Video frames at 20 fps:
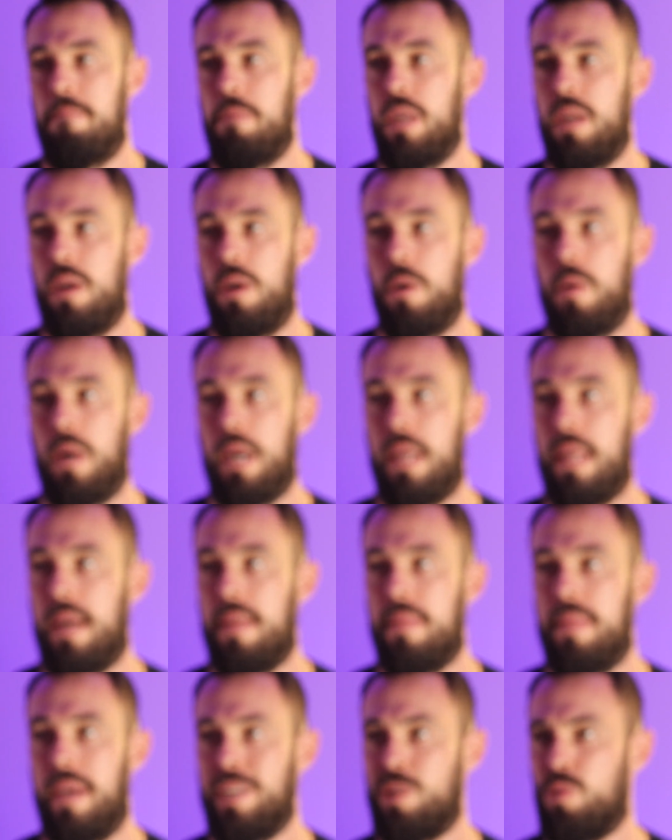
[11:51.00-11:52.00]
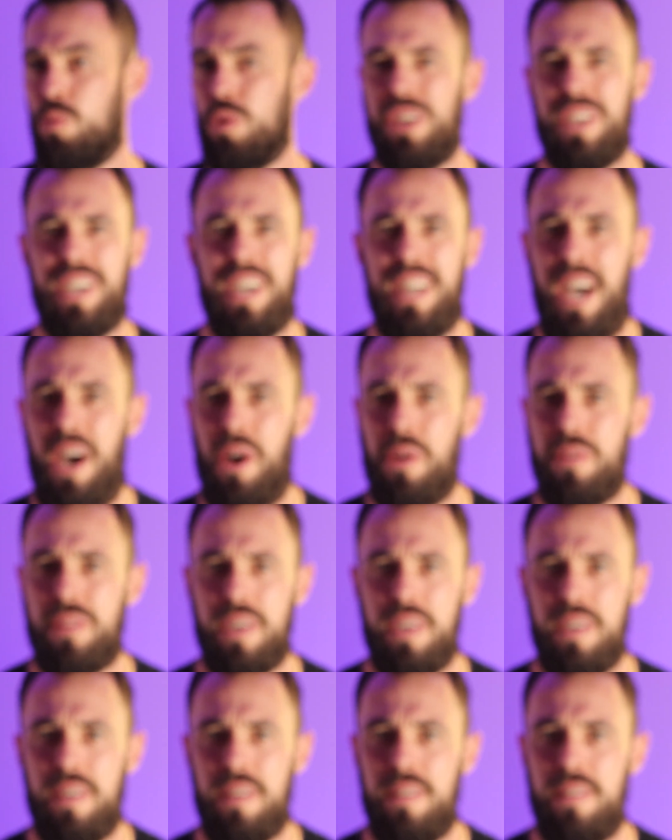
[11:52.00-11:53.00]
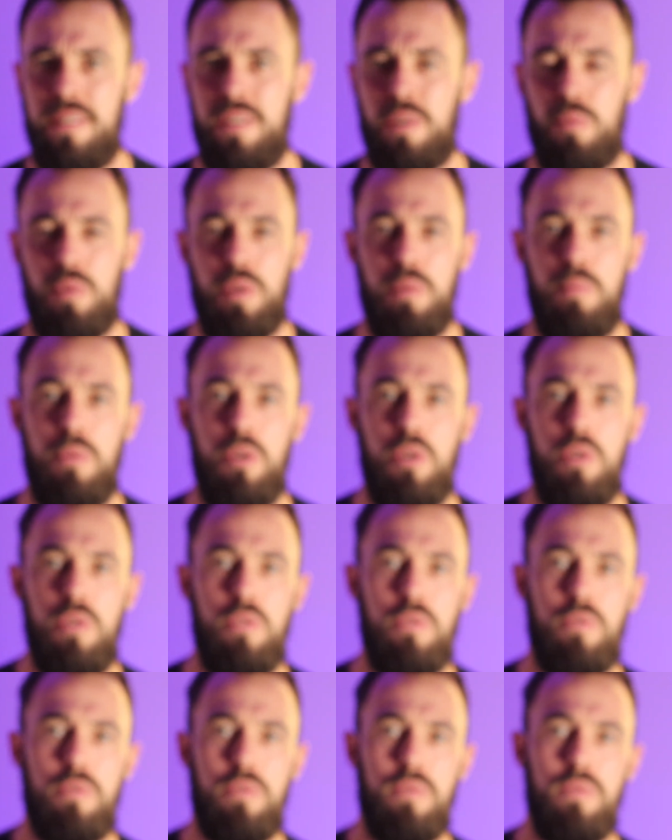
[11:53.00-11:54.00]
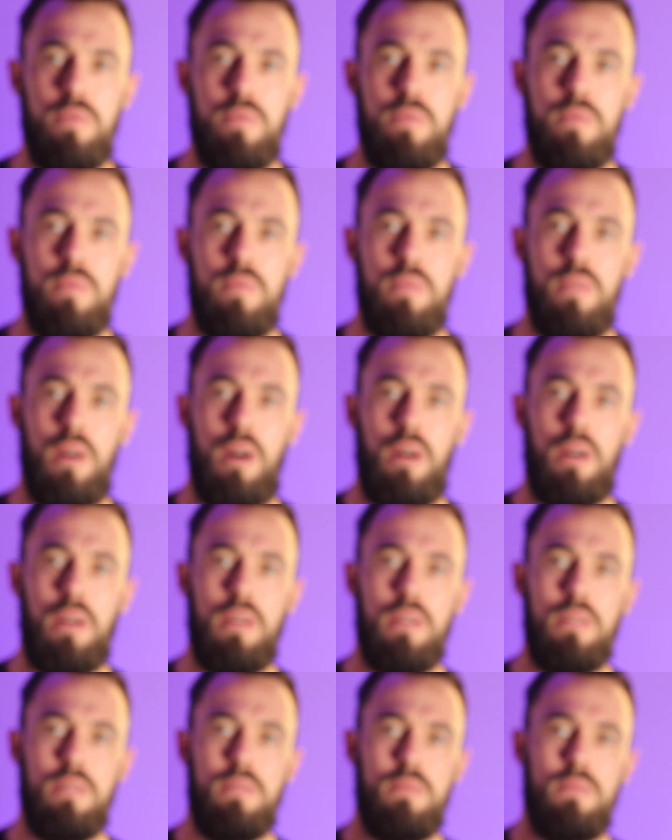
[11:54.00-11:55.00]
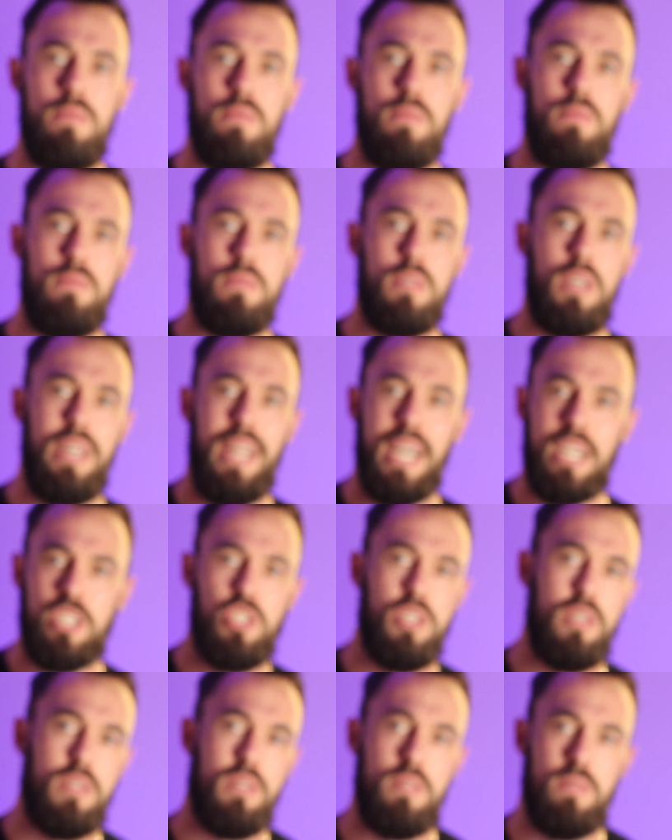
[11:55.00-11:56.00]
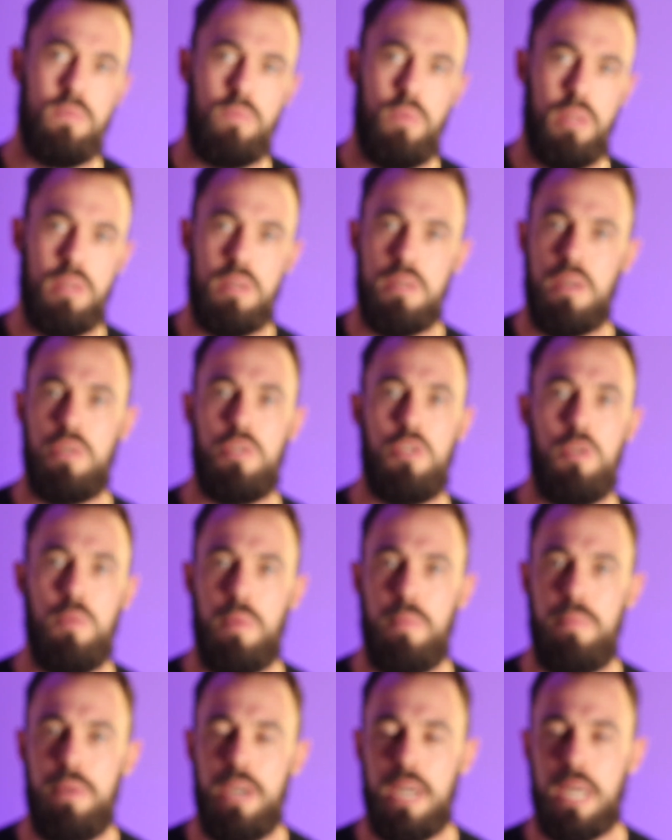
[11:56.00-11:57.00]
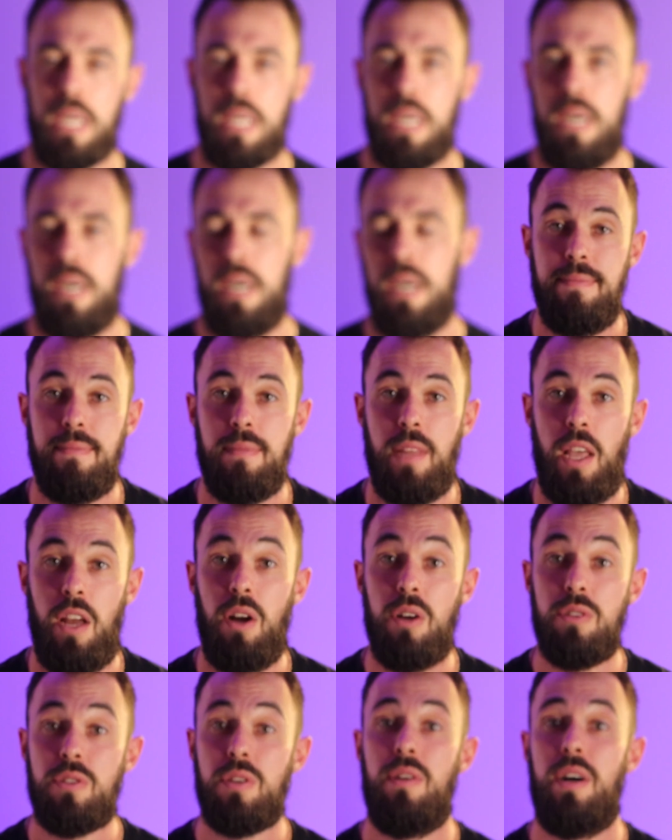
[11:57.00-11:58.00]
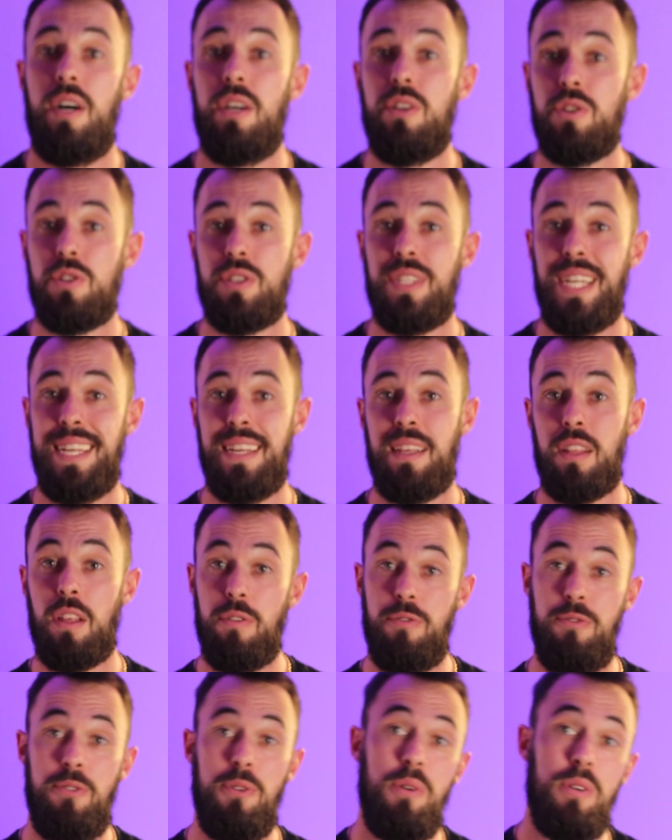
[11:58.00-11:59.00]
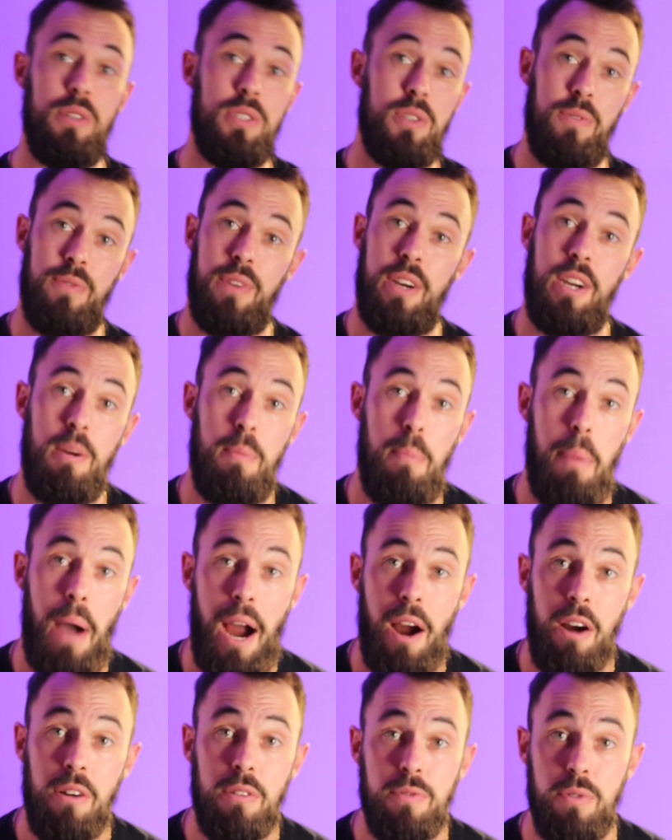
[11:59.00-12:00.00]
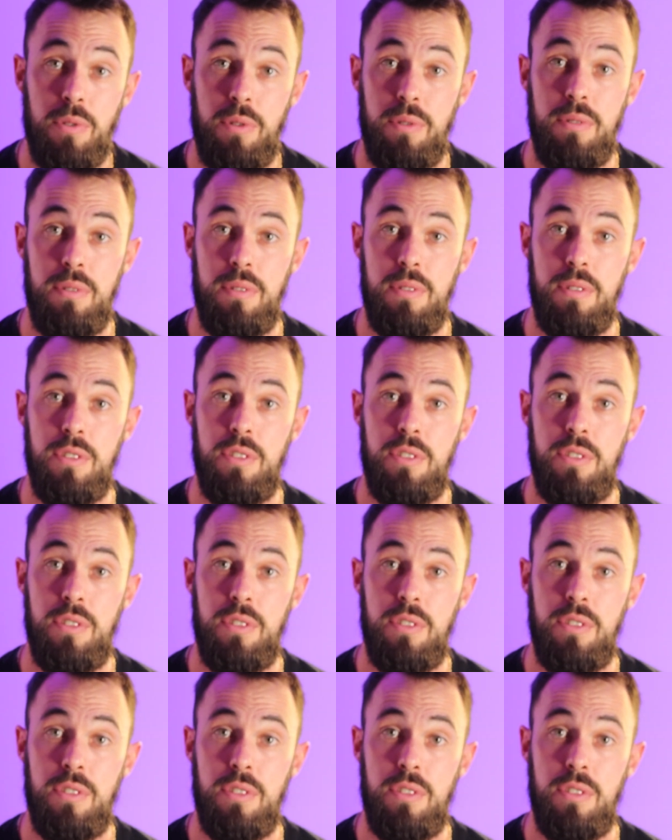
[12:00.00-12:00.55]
you know, that's really unhealthy to remove our connection with another human being. And also understanding that food is a very powerful